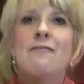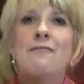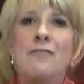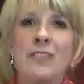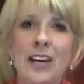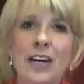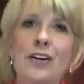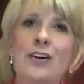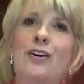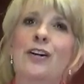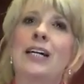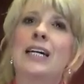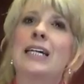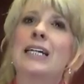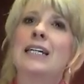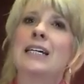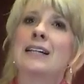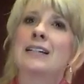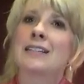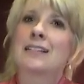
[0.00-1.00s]

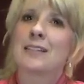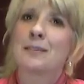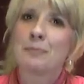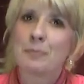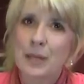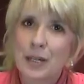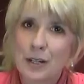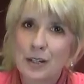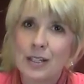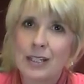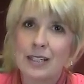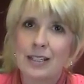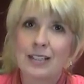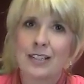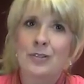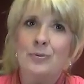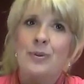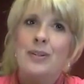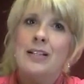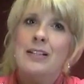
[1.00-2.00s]
very
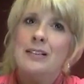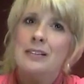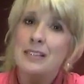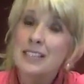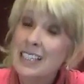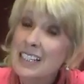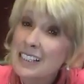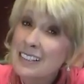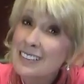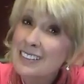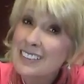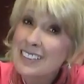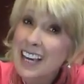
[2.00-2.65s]
experienced with clinical